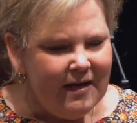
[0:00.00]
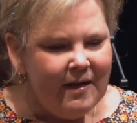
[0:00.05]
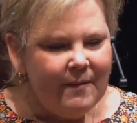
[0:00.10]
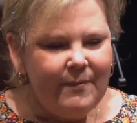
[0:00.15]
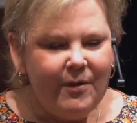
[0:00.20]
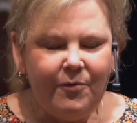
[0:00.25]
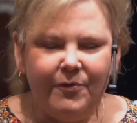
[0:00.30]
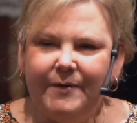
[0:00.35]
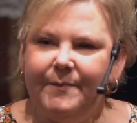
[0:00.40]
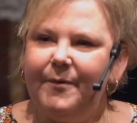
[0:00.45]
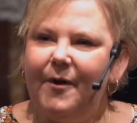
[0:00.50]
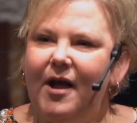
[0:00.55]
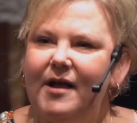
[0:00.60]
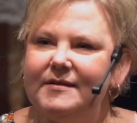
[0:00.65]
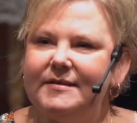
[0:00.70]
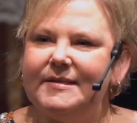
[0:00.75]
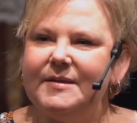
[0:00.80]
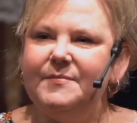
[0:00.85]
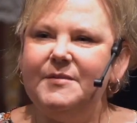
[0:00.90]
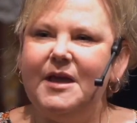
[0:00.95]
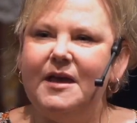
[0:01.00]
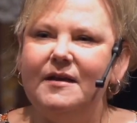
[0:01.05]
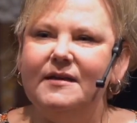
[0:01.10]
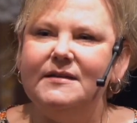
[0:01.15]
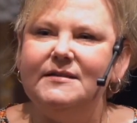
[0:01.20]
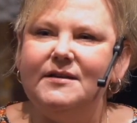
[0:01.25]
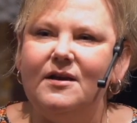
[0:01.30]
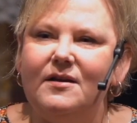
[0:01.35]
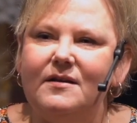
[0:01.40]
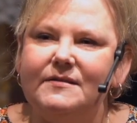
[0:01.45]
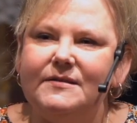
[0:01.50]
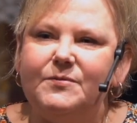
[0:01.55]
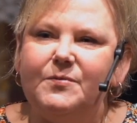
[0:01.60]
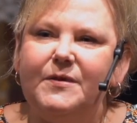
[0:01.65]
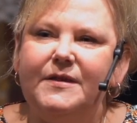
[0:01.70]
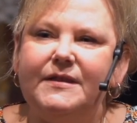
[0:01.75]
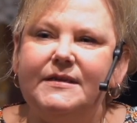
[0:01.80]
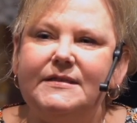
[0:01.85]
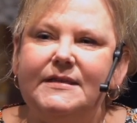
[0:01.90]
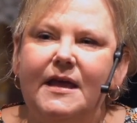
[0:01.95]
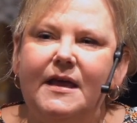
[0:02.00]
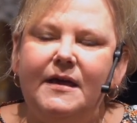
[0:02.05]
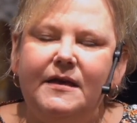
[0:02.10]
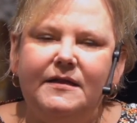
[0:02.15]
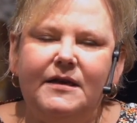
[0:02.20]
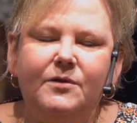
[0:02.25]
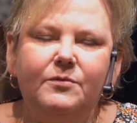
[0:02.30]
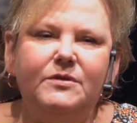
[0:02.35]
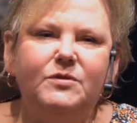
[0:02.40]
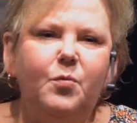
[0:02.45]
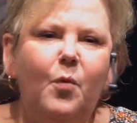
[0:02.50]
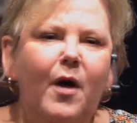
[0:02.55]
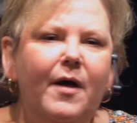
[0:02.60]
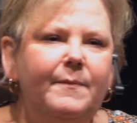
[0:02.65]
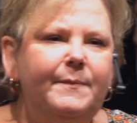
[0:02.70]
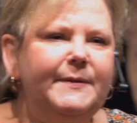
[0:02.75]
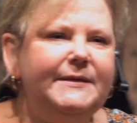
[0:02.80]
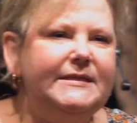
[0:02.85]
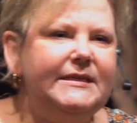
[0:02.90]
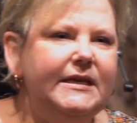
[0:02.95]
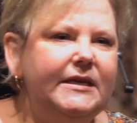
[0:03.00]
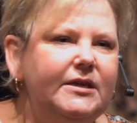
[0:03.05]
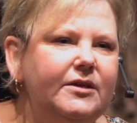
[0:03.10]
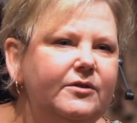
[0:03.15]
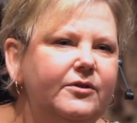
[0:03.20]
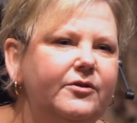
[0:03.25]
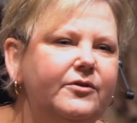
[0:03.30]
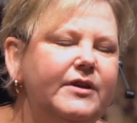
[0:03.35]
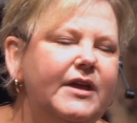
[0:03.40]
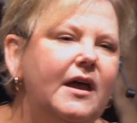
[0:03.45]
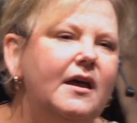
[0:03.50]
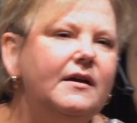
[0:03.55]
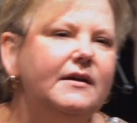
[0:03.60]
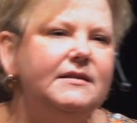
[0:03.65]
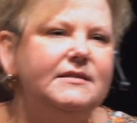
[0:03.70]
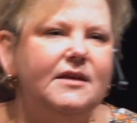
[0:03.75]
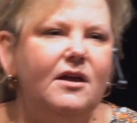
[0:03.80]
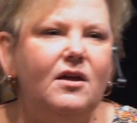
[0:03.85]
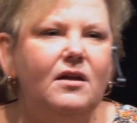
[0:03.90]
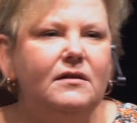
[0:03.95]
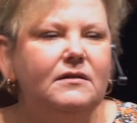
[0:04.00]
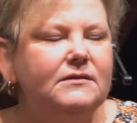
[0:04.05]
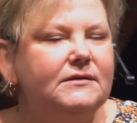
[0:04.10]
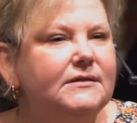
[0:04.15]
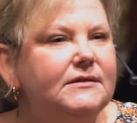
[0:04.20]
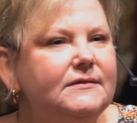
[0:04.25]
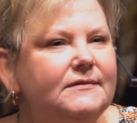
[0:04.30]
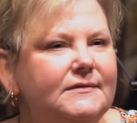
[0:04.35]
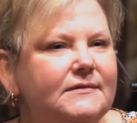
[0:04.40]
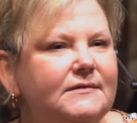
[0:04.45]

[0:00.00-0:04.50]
But we brought some young adults with us. There was one particular young adult